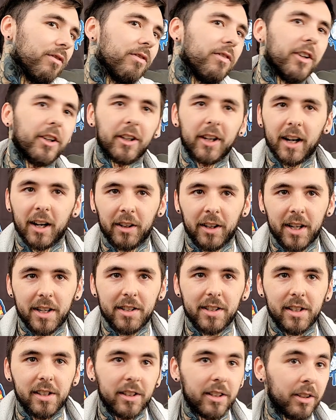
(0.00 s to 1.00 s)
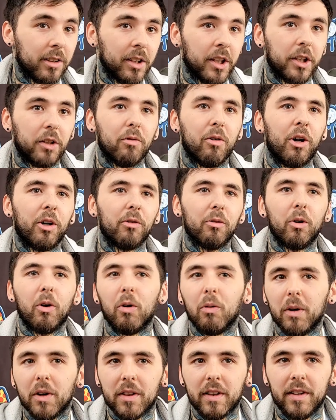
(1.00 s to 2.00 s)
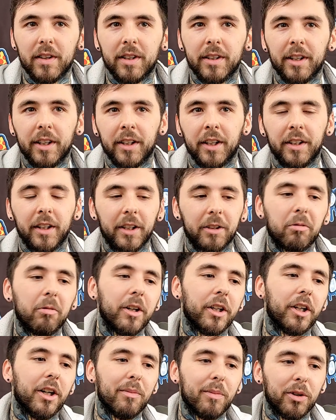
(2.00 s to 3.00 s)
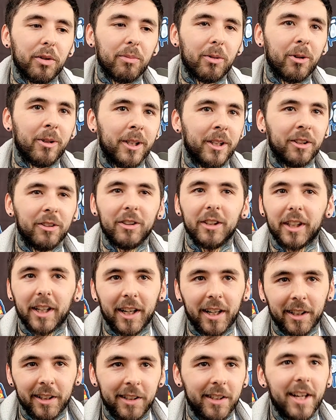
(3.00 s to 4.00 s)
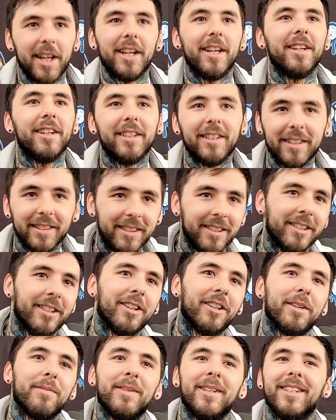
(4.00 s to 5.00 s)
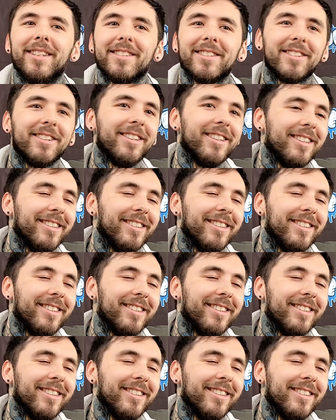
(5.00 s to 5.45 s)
figure out an idea and like want to roll with it and then like wake up in the morning and look at it and hate it you know what i mean so